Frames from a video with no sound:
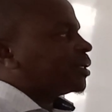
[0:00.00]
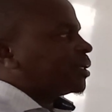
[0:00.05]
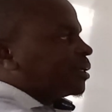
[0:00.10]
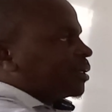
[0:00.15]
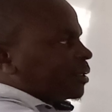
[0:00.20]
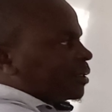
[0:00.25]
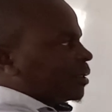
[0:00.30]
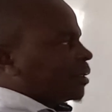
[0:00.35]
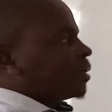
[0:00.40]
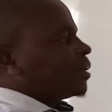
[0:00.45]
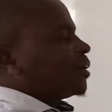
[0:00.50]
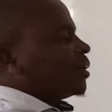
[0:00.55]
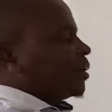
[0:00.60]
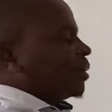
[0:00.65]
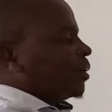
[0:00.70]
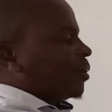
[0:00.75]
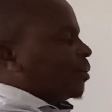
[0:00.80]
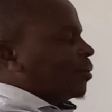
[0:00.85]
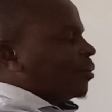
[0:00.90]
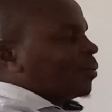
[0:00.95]

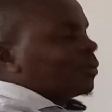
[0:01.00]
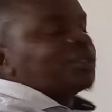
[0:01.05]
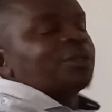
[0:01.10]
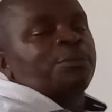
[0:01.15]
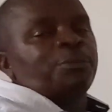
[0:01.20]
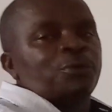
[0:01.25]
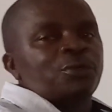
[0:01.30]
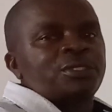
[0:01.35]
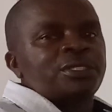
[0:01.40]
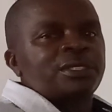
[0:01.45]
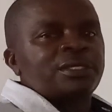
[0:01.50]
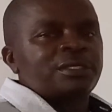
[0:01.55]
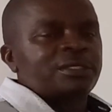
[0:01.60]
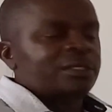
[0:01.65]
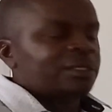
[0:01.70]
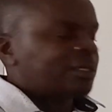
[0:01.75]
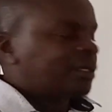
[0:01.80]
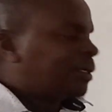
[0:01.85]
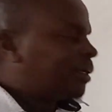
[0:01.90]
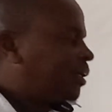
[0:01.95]
the
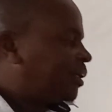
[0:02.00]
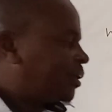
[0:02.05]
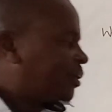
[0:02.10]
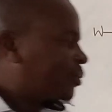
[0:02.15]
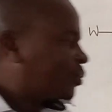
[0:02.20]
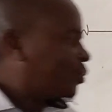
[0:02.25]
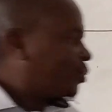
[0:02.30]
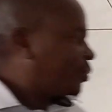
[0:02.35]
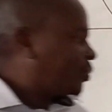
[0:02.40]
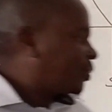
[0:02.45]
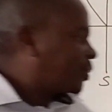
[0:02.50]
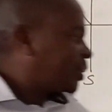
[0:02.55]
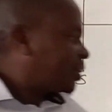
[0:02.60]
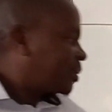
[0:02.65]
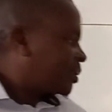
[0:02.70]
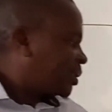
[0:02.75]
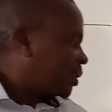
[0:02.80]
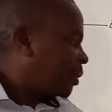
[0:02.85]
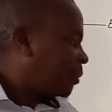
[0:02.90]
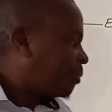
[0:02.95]
process. So you can
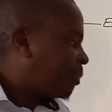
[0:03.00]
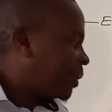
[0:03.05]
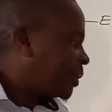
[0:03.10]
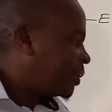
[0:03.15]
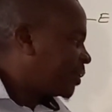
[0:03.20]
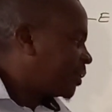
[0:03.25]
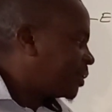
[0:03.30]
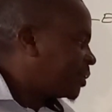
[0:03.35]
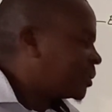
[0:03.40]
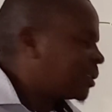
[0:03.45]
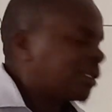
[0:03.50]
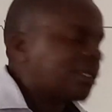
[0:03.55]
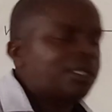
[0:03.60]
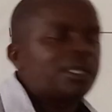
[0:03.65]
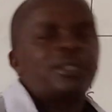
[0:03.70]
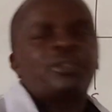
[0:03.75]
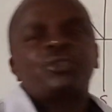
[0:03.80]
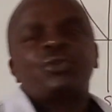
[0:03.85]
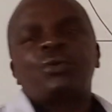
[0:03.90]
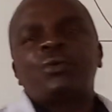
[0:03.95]
still punch this and
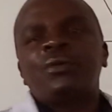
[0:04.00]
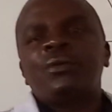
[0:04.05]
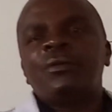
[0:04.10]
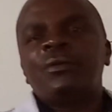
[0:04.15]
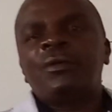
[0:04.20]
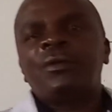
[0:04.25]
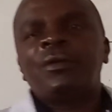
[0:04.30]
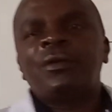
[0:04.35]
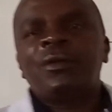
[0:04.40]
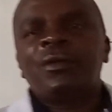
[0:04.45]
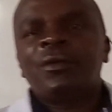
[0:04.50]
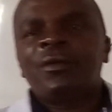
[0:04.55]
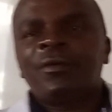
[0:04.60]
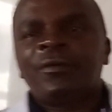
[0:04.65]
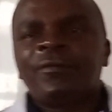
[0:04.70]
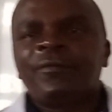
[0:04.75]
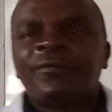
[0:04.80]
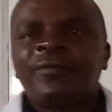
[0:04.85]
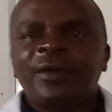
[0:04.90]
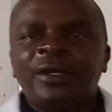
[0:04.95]
get your
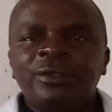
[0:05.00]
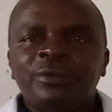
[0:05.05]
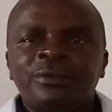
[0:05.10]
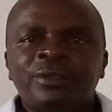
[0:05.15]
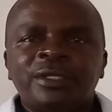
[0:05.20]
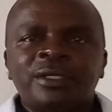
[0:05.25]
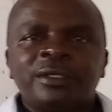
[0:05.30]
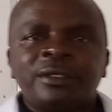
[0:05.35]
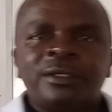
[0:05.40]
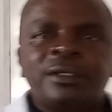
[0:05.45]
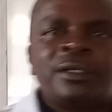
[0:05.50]
value there.